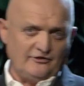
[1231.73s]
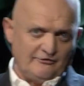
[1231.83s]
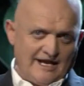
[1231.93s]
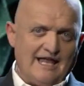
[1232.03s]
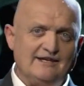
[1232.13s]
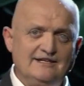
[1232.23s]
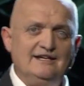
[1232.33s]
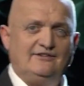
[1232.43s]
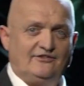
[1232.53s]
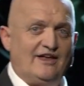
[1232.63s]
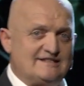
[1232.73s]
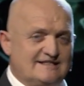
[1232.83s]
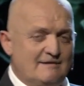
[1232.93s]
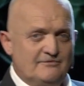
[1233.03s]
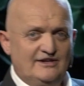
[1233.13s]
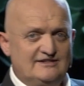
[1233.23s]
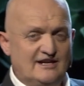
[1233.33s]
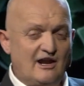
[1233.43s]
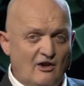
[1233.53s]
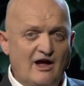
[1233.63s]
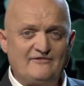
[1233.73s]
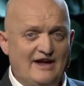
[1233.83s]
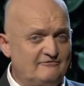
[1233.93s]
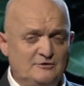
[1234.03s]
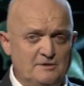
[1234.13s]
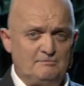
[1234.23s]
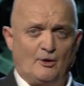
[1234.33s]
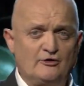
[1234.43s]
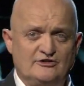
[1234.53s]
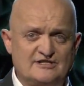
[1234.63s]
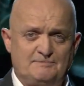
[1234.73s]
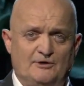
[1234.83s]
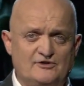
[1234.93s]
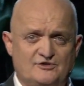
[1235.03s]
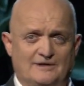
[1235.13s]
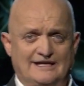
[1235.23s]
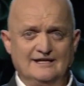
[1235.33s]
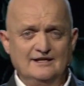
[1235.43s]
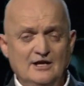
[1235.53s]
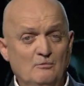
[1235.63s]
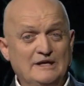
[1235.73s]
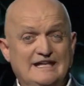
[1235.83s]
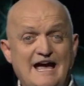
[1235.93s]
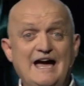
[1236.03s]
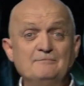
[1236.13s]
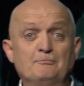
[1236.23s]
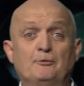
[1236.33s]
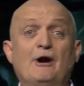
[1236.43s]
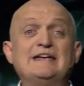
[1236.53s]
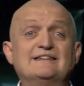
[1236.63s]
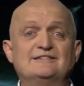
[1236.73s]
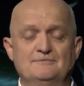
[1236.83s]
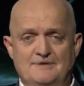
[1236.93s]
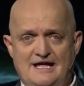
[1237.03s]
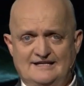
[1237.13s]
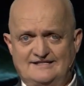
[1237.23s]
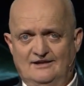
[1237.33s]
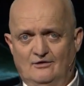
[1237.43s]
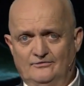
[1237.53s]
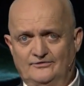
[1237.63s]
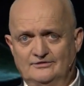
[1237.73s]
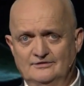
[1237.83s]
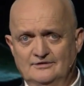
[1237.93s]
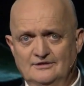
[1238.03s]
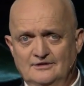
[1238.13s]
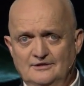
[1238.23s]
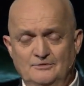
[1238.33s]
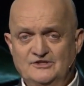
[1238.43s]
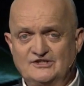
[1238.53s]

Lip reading: the reality is that some things in our life have to be broken spiritually. We can't break them ourselves. We